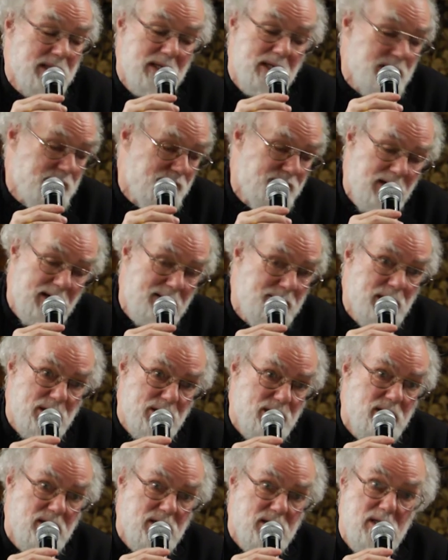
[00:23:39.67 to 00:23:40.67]
and it's very
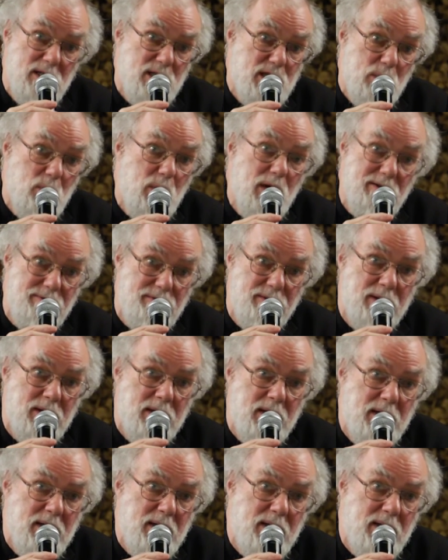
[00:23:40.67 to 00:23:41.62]
much interwoven